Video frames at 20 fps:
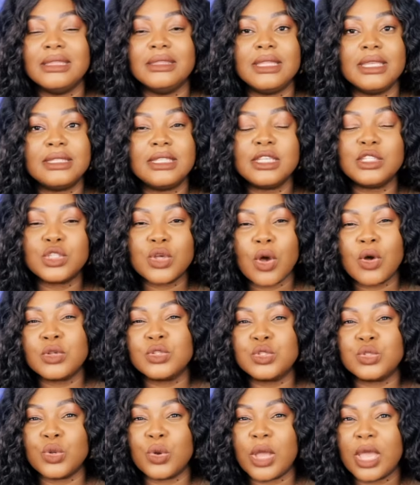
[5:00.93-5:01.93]
This is
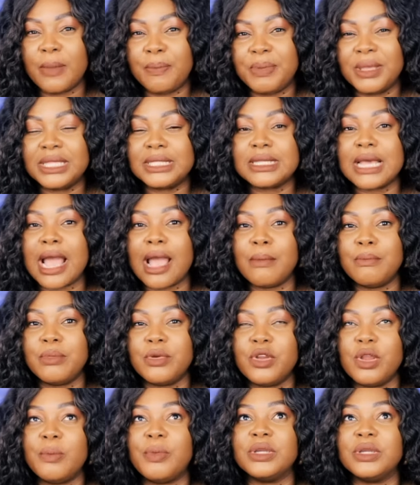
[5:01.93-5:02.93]
also a bit
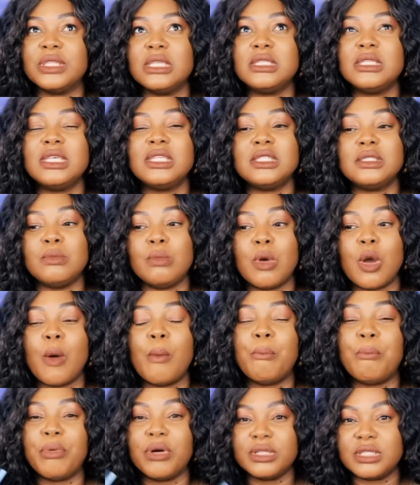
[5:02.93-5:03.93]
ambery, but this is more
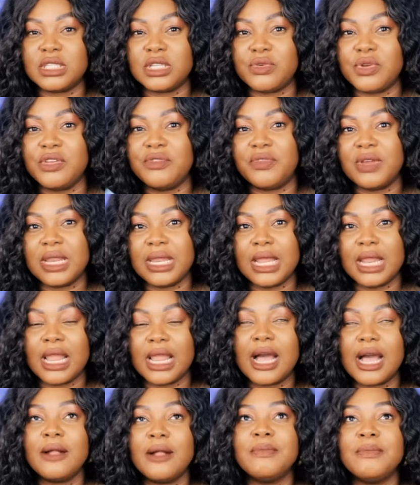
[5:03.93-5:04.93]
buttery
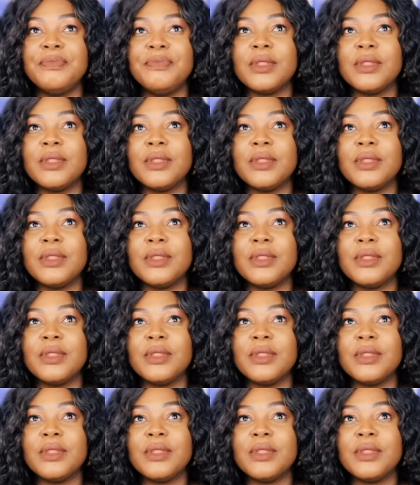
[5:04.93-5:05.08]
vanilla.